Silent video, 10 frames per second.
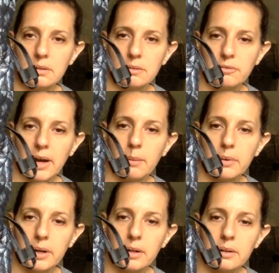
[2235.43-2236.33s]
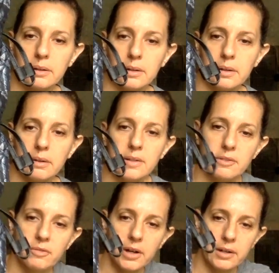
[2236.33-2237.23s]
fabric. There is a
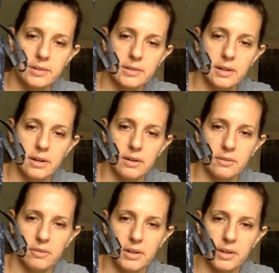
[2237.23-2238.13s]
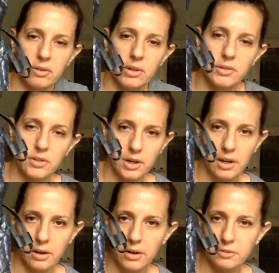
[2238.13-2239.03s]
fox there. The critters are kind of
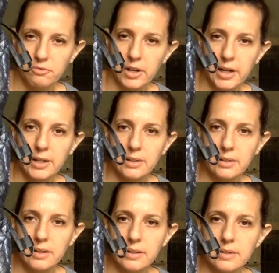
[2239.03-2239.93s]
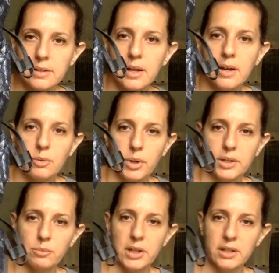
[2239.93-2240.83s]
hard to find in this when,
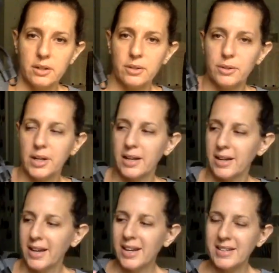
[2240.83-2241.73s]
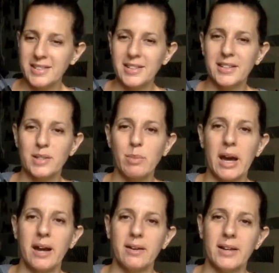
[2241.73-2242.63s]
when you distill this
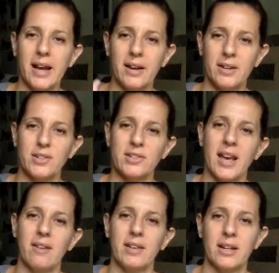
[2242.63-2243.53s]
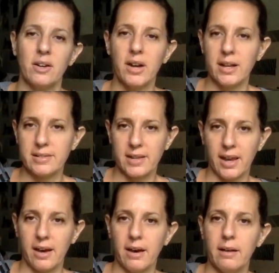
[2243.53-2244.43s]
pattern down and just have it in
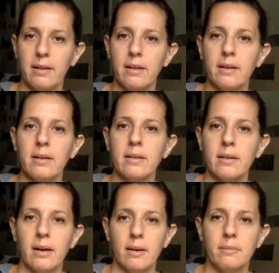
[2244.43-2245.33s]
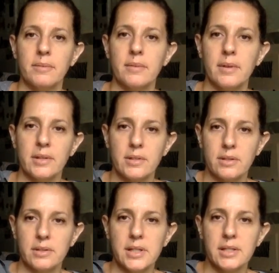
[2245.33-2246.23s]
grayscale. Um, it's, the
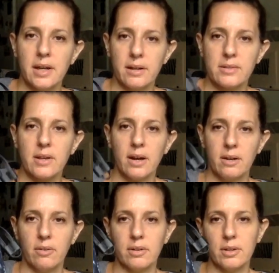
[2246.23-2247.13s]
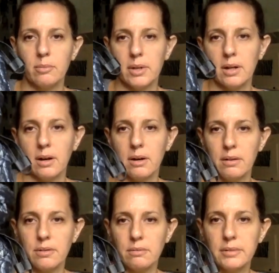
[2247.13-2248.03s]
details kind of are a little bit harder
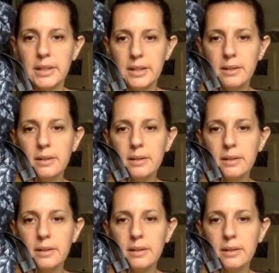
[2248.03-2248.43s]
to read.